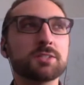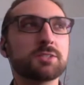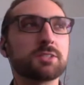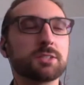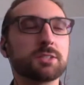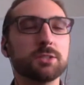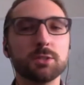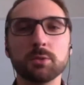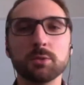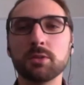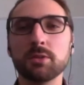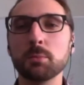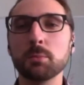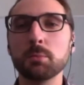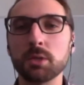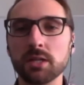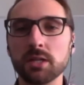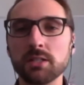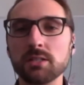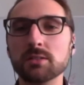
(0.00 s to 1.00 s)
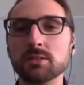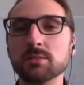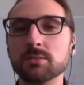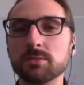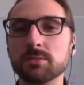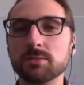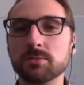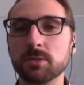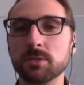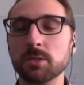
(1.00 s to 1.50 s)
there are plenty of
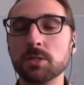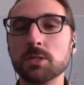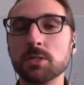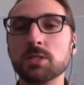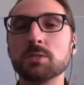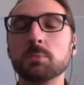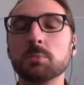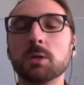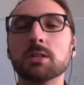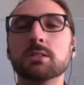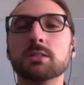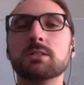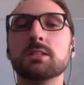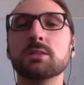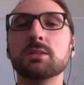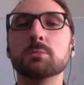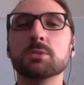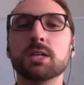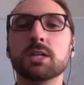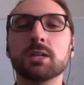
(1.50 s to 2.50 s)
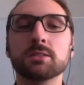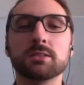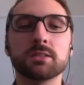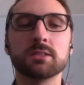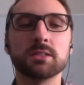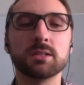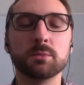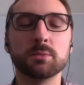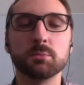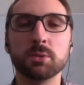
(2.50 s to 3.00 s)
very smart teams out
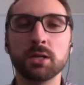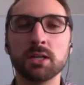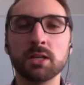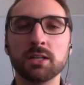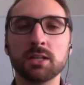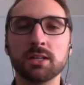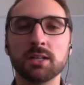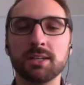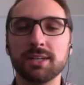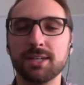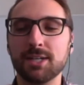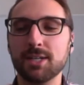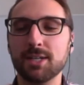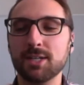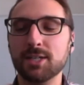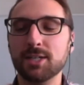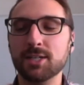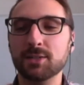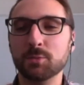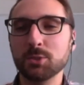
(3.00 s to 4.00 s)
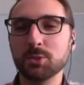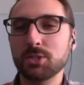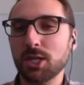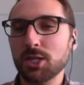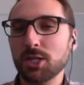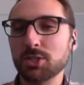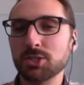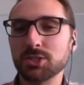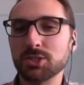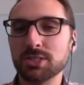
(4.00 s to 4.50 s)
there, but what's
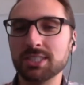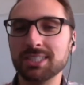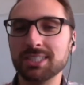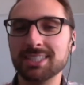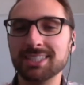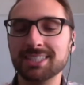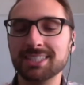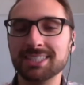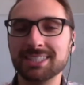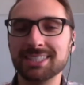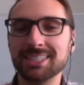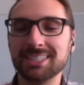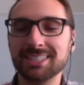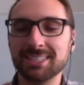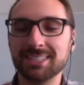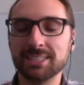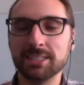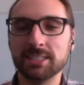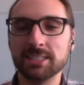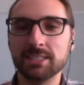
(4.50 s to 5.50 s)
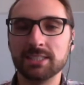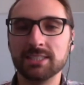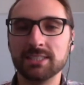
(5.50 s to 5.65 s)
actually that